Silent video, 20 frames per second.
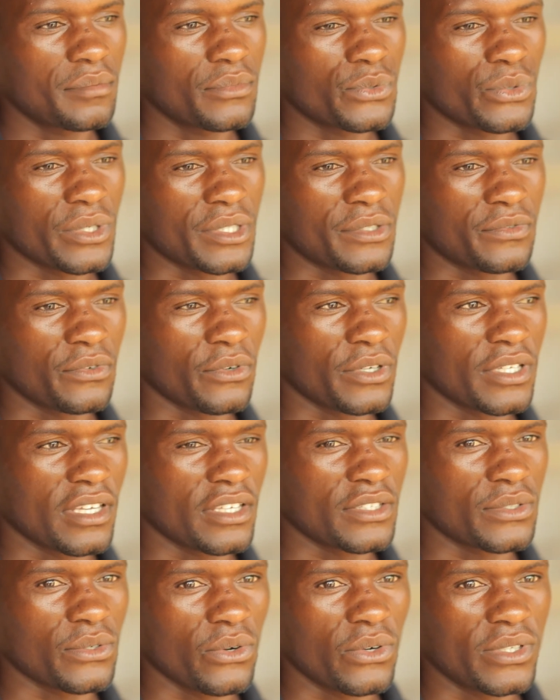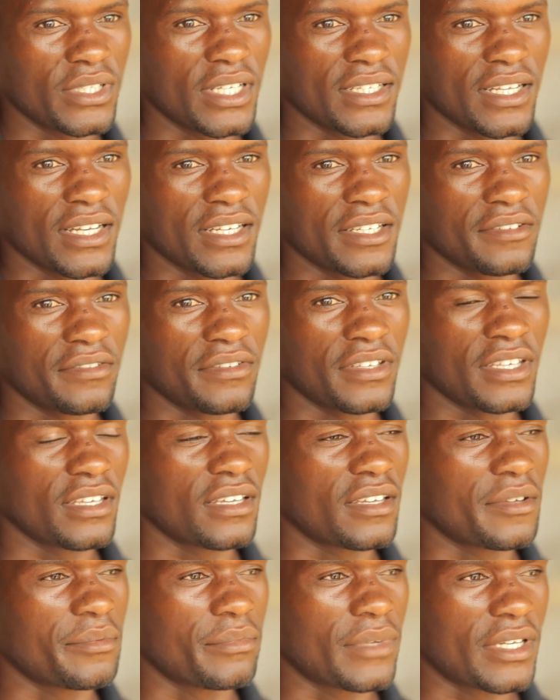I'm 24 years old and I live
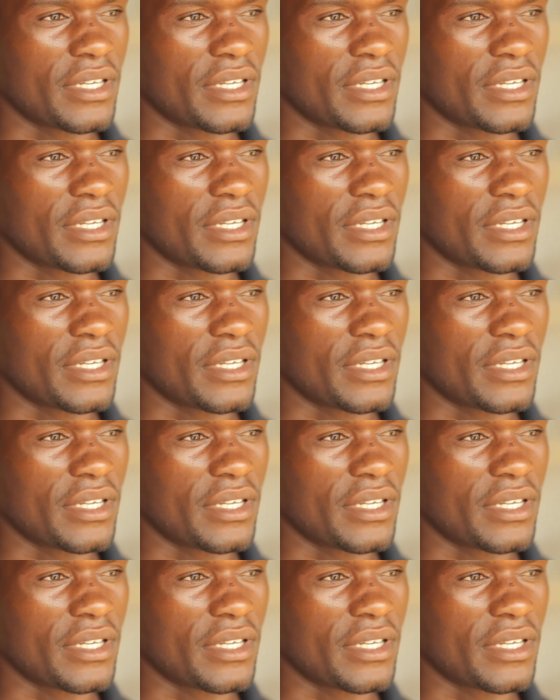here in